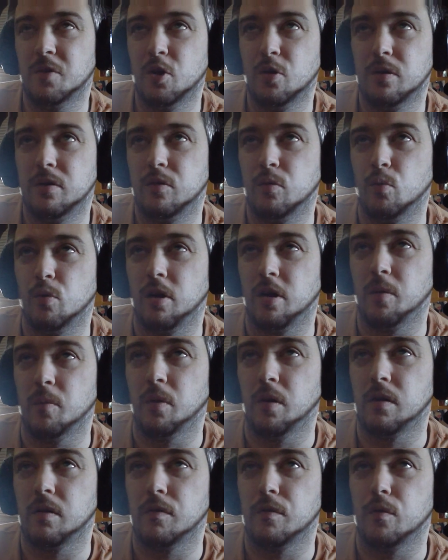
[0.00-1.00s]
what's the word I'm
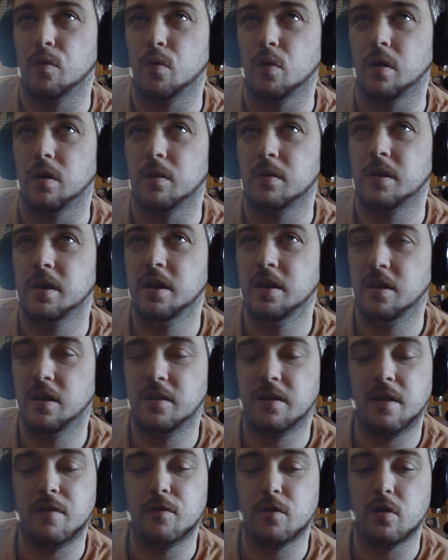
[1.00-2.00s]
looking for? He
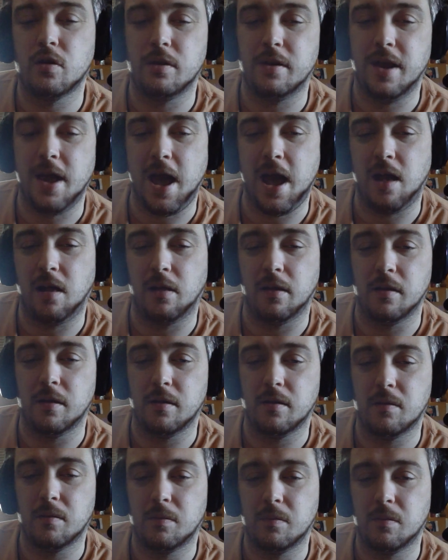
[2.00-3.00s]
does have a good talent